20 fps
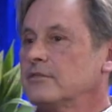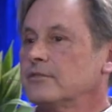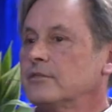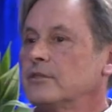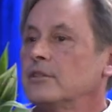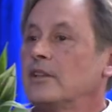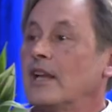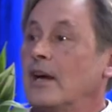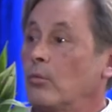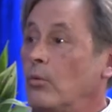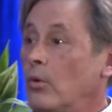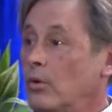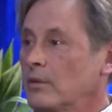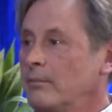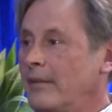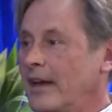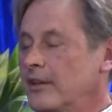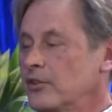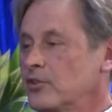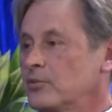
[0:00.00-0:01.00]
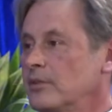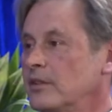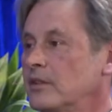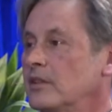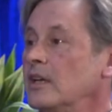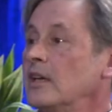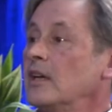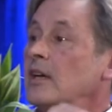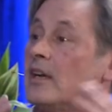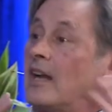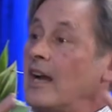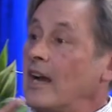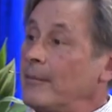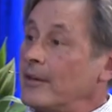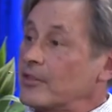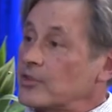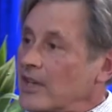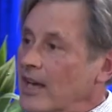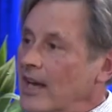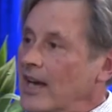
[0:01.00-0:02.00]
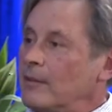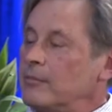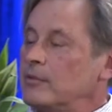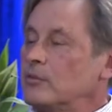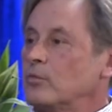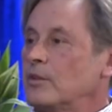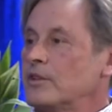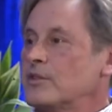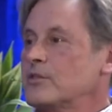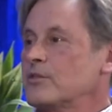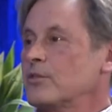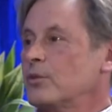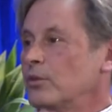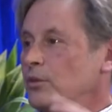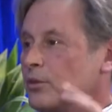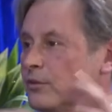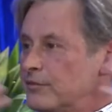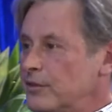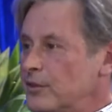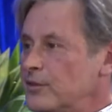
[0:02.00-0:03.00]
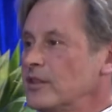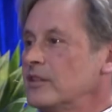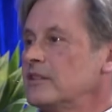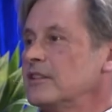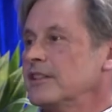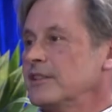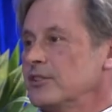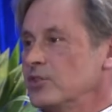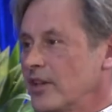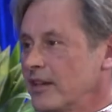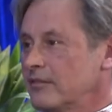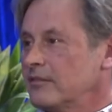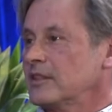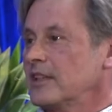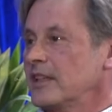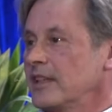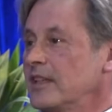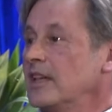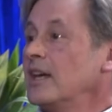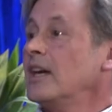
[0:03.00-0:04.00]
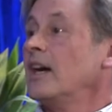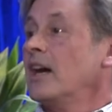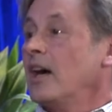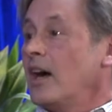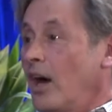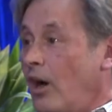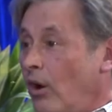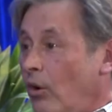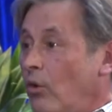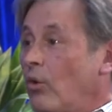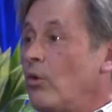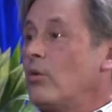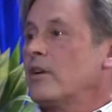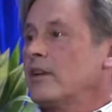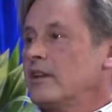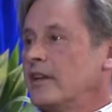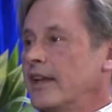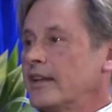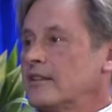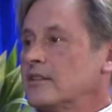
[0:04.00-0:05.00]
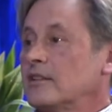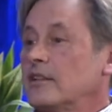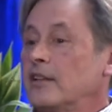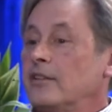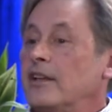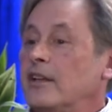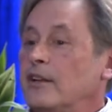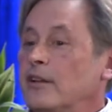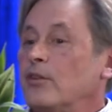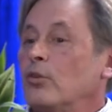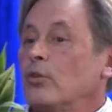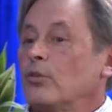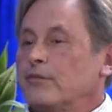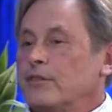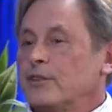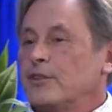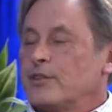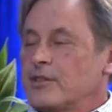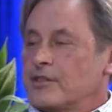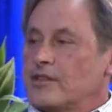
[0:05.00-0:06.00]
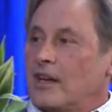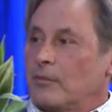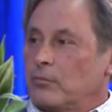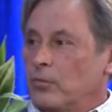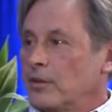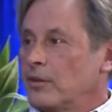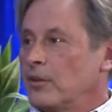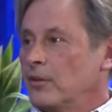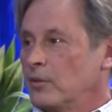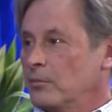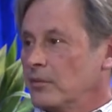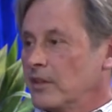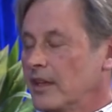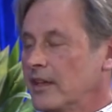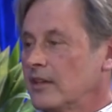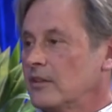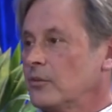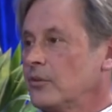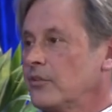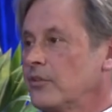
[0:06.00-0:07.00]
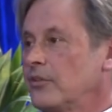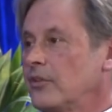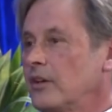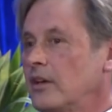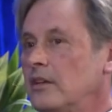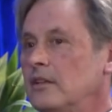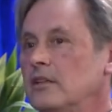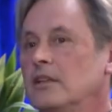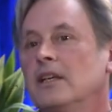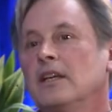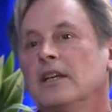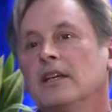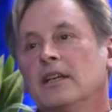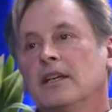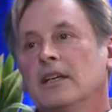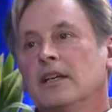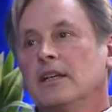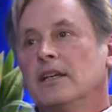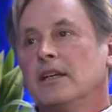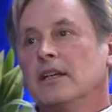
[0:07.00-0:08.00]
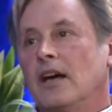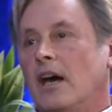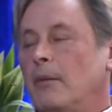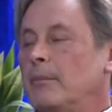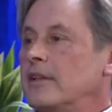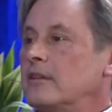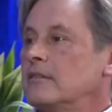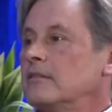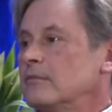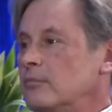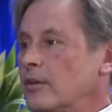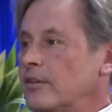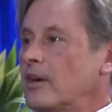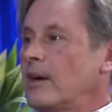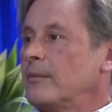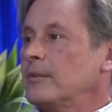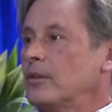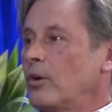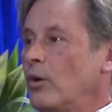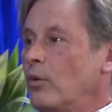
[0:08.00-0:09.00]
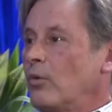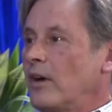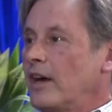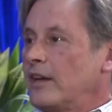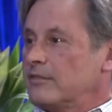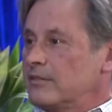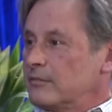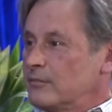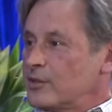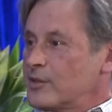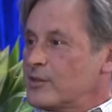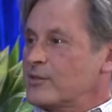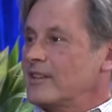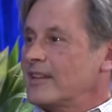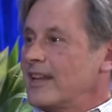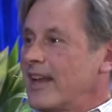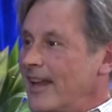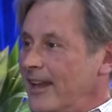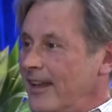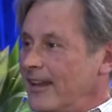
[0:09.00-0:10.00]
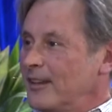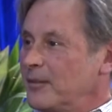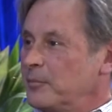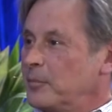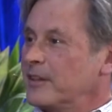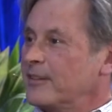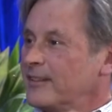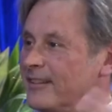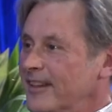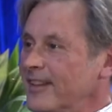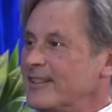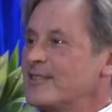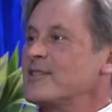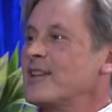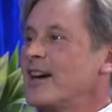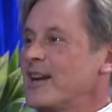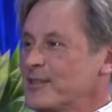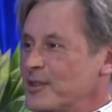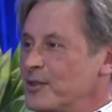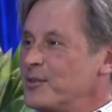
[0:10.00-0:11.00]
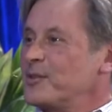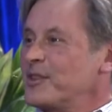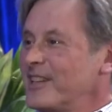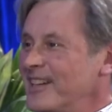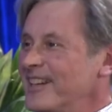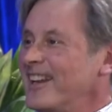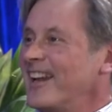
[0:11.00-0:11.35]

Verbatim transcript: food, our water management, how much carbon we store, fertility generally, are all connected. And then it all finishes up with human health. So, I mean, we've come a long way from just the egg, but it starts with an